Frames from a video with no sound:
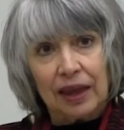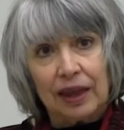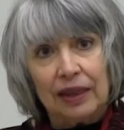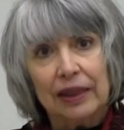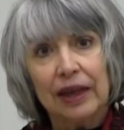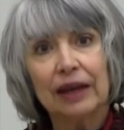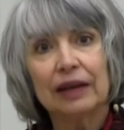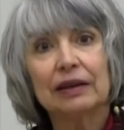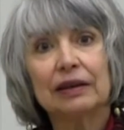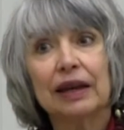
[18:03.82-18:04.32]

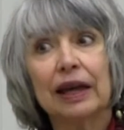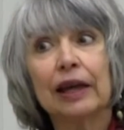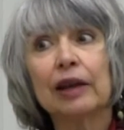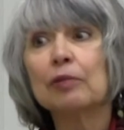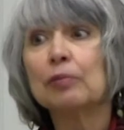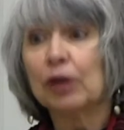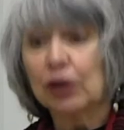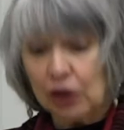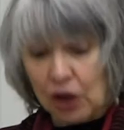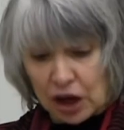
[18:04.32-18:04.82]
That
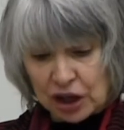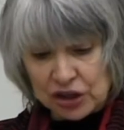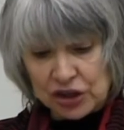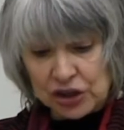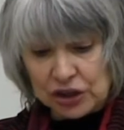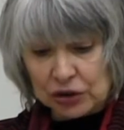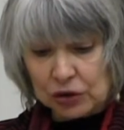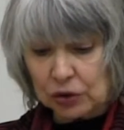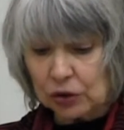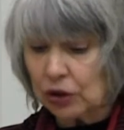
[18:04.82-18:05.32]

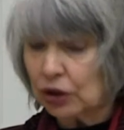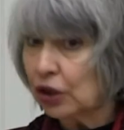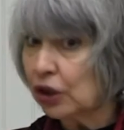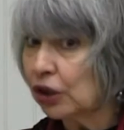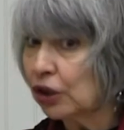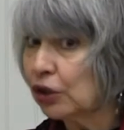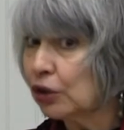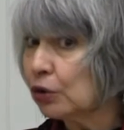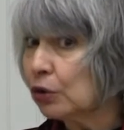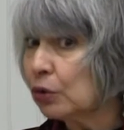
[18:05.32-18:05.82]
etymological
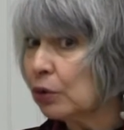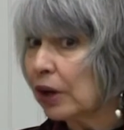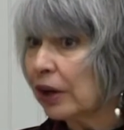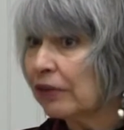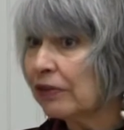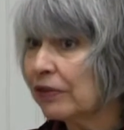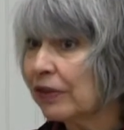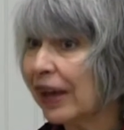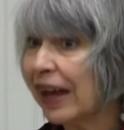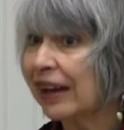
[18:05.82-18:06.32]
clue
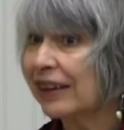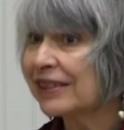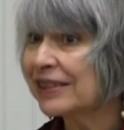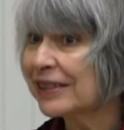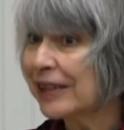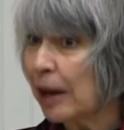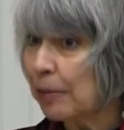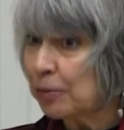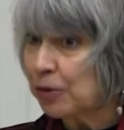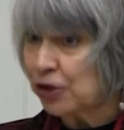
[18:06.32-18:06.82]
of
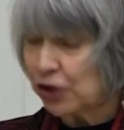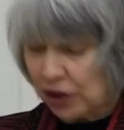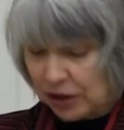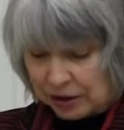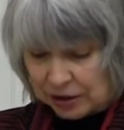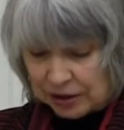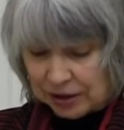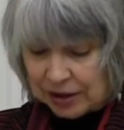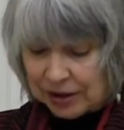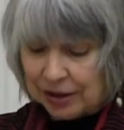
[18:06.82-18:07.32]

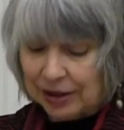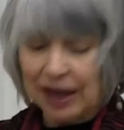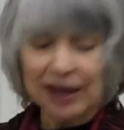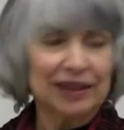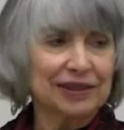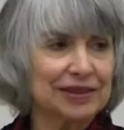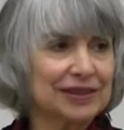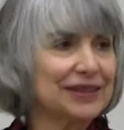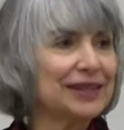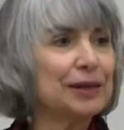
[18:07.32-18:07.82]
exception,
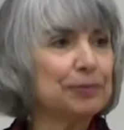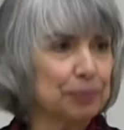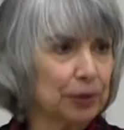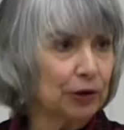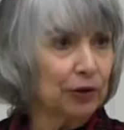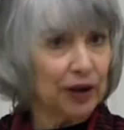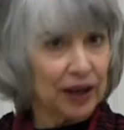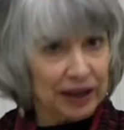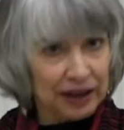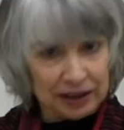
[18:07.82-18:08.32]

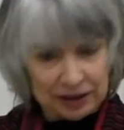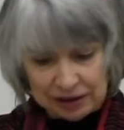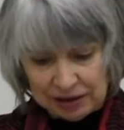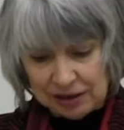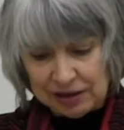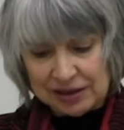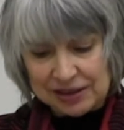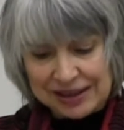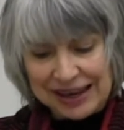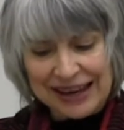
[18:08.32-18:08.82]
excipere,
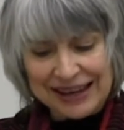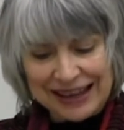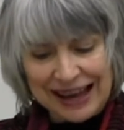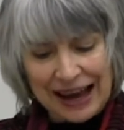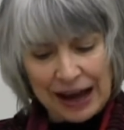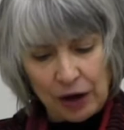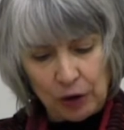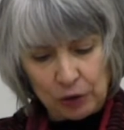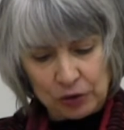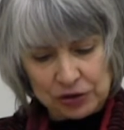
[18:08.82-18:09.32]
take
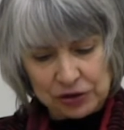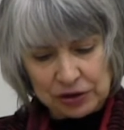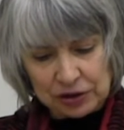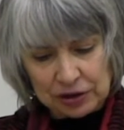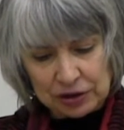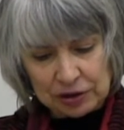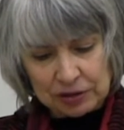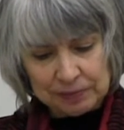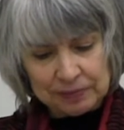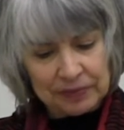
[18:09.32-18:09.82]
out,
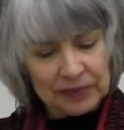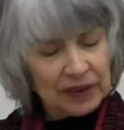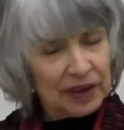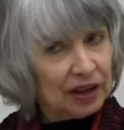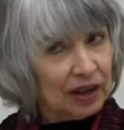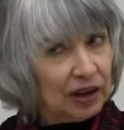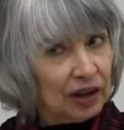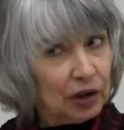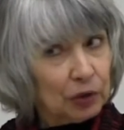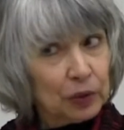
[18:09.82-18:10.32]

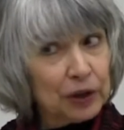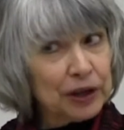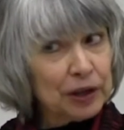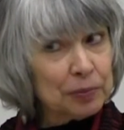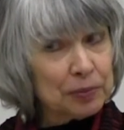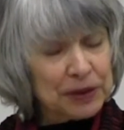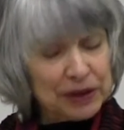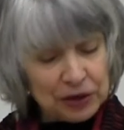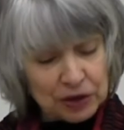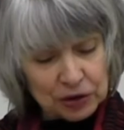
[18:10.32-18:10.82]

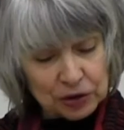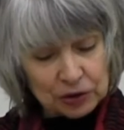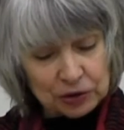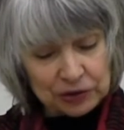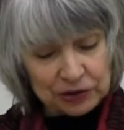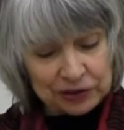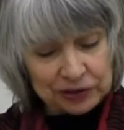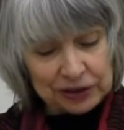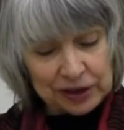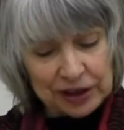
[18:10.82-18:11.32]

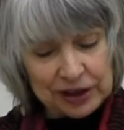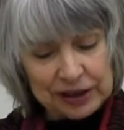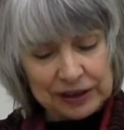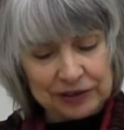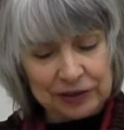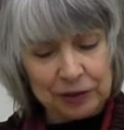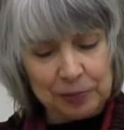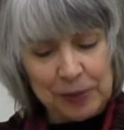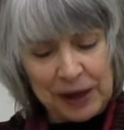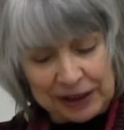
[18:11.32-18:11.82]
reappears
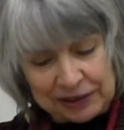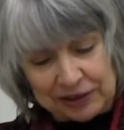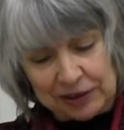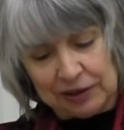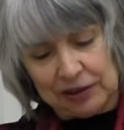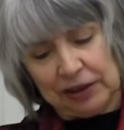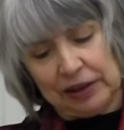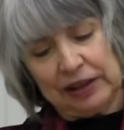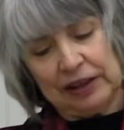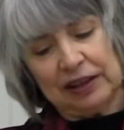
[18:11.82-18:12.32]

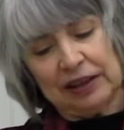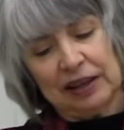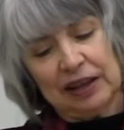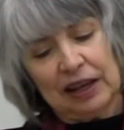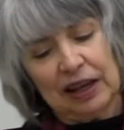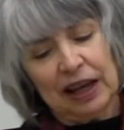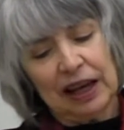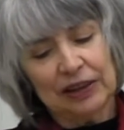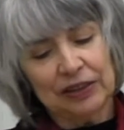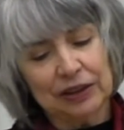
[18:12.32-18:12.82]
unexpectedly
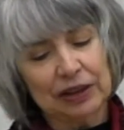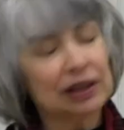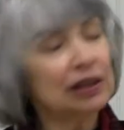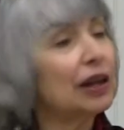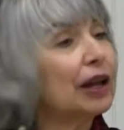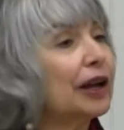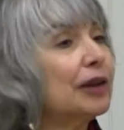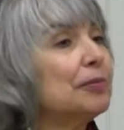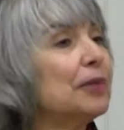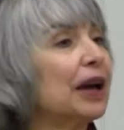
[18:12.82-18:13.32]
at the
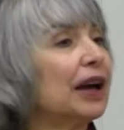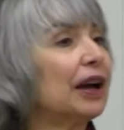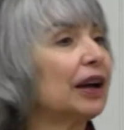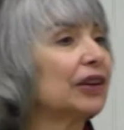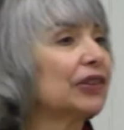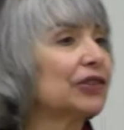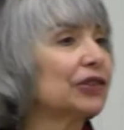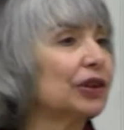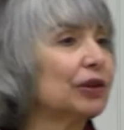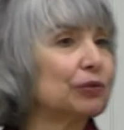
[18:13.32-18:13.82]

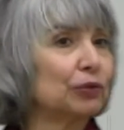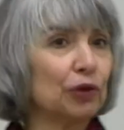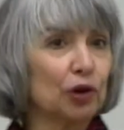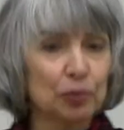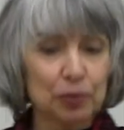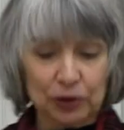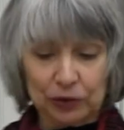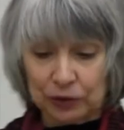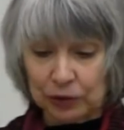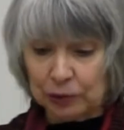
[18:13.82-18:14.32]
climax of
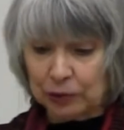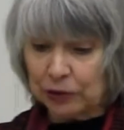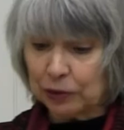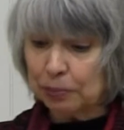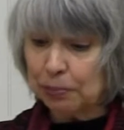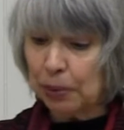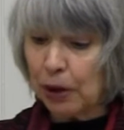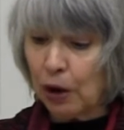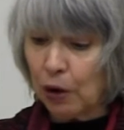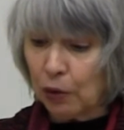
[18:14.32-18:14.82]
Roberson's
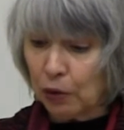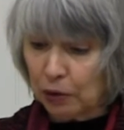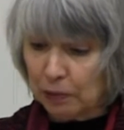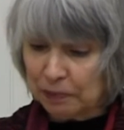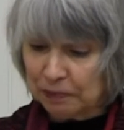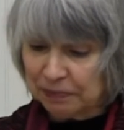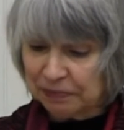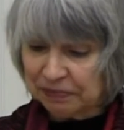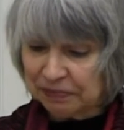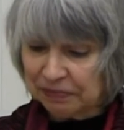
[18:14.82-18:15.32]
poem.